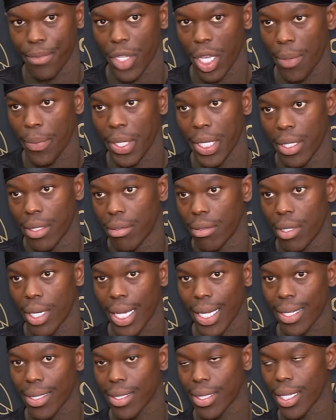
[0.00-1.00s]
I mean,
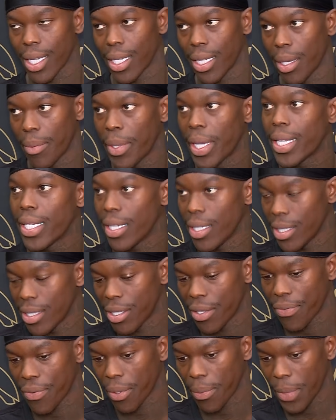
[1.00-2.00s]
like I said, they made it
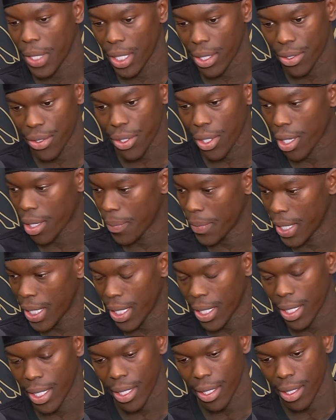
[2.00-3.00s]
easy for me to come
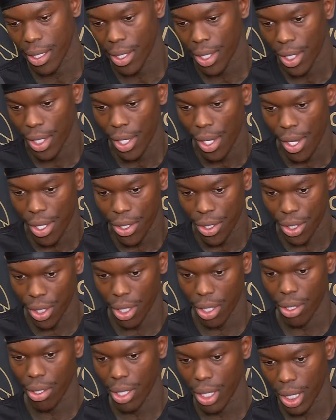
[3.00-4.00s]
in and, you
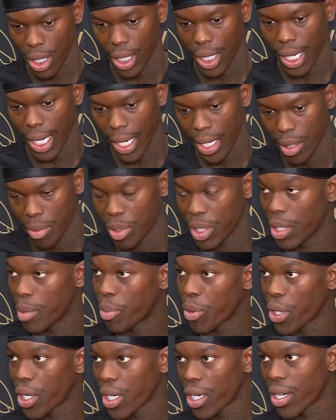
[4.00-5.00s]
know, kind of be the
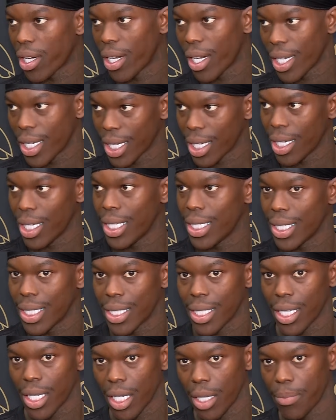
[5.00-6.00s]
point guard and lead the
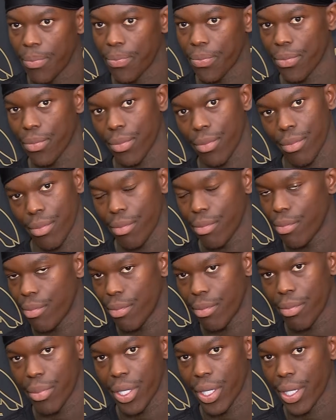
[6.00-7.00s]
team.
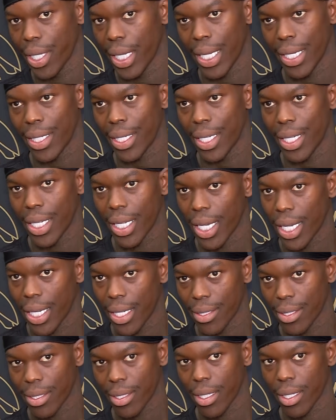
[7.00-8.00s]
But end of the day,
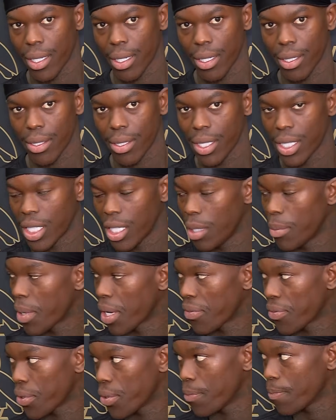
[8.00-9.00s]
it's a team
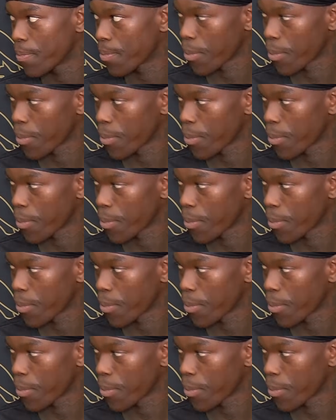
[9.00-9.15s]
effort.